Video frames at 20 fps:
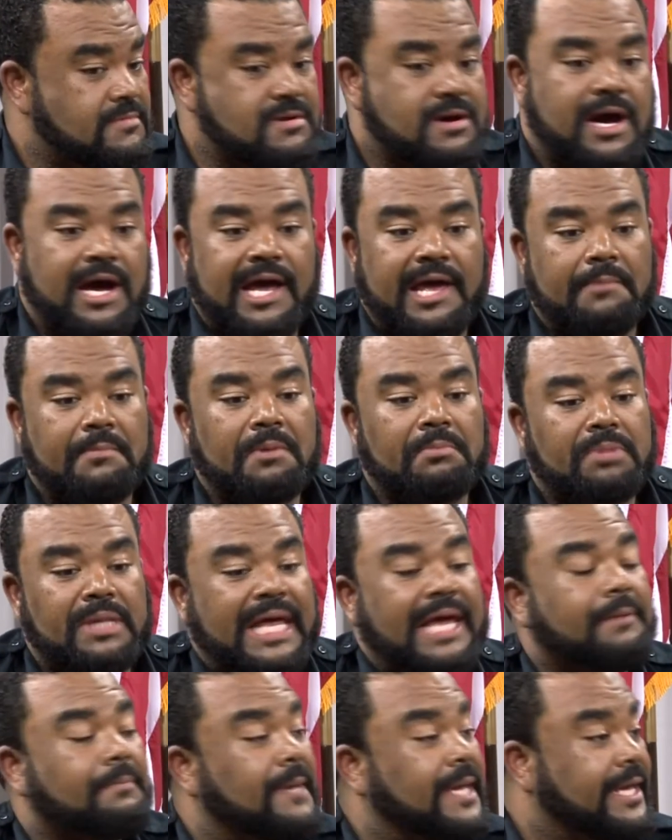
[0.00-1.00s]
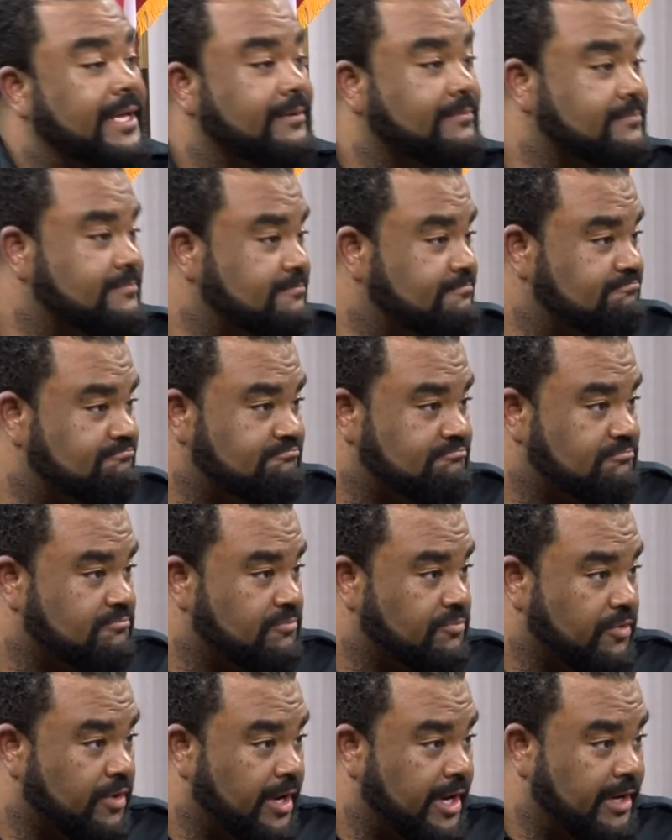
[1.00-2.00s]
I am a black man,
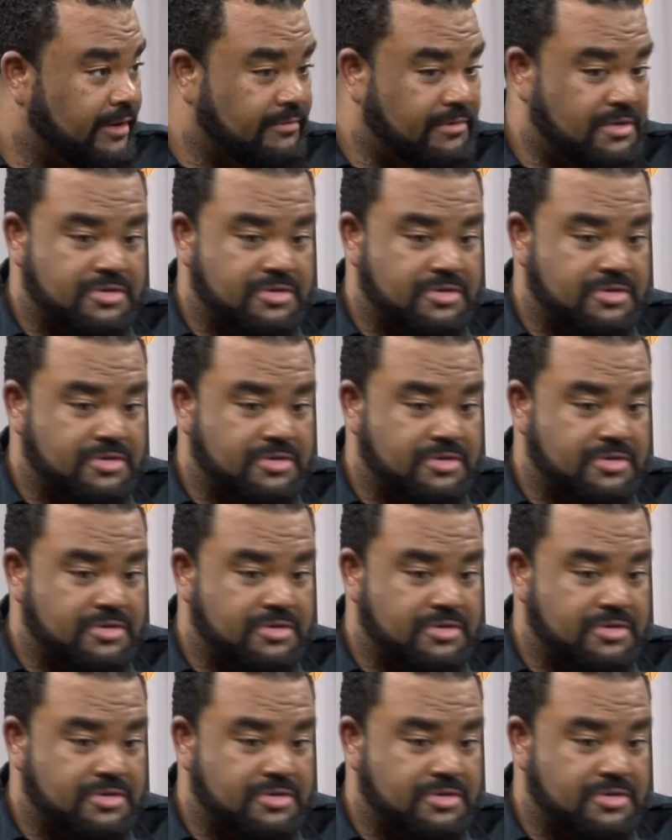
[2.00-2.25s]
right?